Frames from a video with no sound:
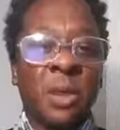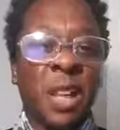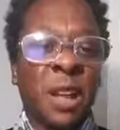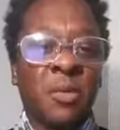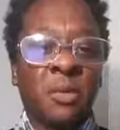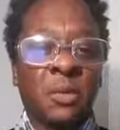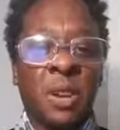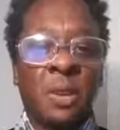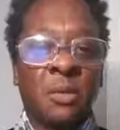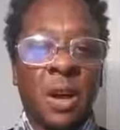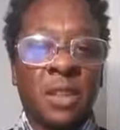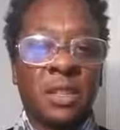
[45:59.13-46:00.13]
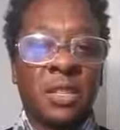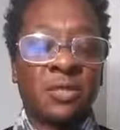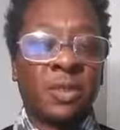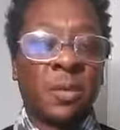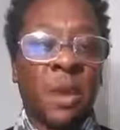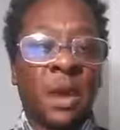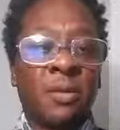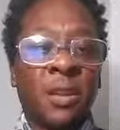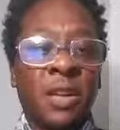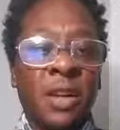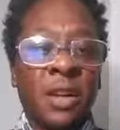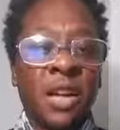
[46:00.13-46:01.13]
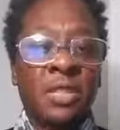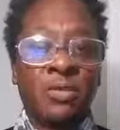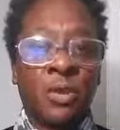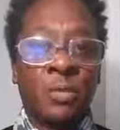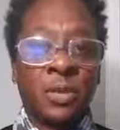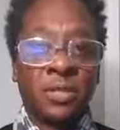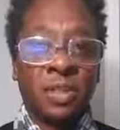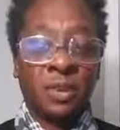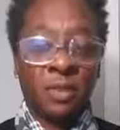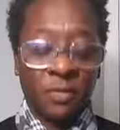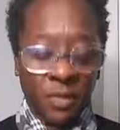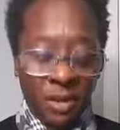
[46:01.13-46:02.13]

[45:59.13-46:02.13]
I don't talk politics when I'm out enjoying myself.